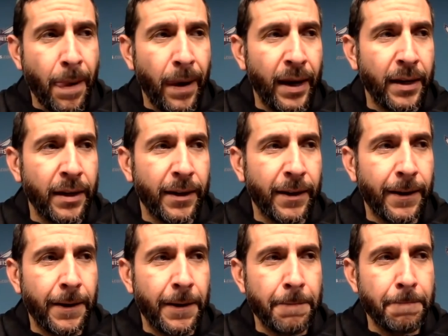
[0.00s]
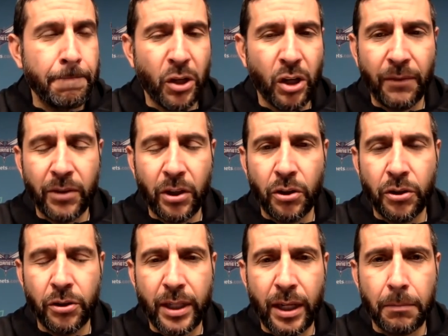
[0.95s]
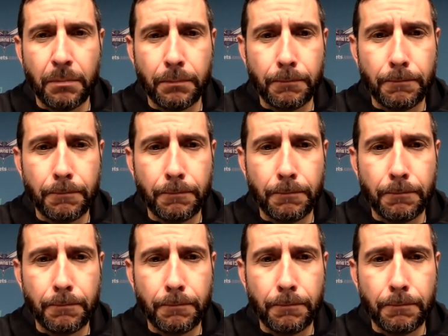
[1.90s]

and um, you're going to have to earn your time.